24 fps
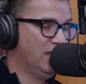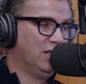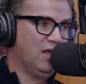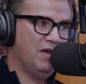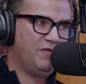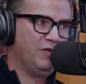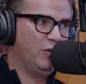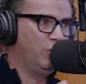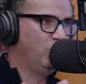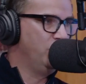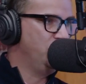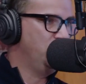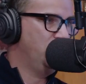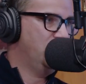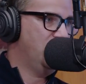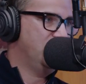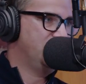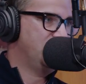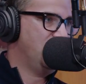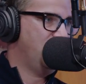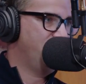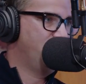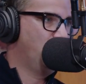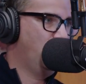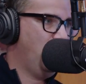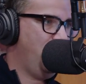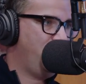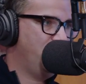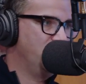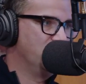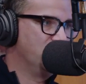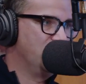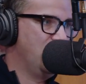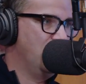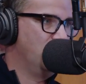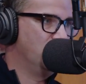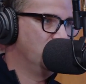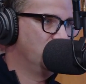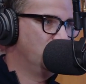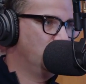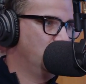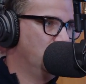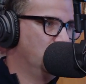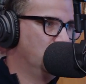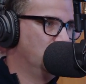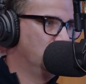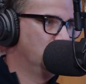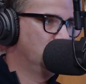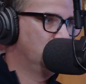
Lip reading: love it when you guys have the weapons now on tour.